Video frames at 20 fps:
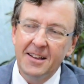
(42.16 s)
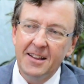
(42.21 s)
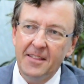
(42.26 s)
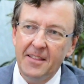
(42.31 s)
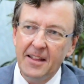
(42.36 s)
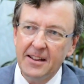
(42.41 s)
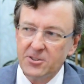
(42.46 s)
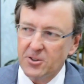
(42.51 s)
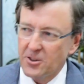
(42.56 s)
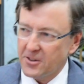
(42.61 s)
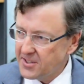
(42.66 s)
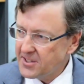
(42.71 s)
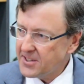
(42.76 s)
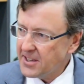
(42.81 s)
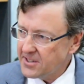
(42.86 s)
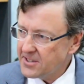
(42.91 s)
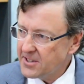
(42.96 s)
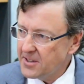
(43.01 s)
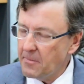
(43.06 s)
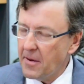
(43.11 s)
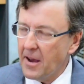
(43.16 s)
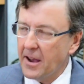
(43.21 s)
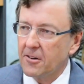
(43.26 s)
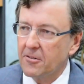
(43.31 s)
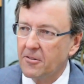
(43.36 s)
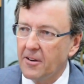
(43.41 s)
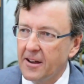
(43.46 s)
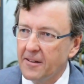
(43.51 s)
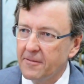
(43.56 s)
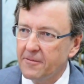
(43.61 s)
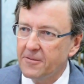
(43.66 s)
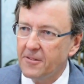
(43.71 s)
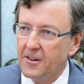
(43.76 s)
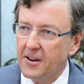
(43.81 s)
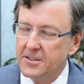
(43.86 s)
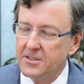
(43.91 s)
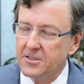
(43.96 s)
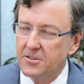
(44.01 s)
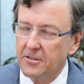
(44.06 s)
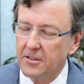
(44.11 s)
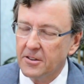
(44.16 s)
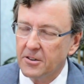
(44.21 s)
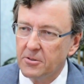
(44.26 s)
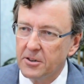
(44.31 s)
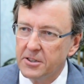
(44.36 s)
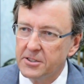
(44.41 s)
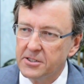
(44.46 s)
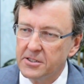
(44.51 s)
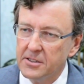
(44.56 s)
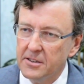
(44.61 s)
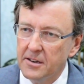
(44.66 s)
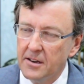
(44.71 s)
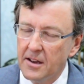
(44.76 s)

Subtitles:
that sort of sets the background for answering the question.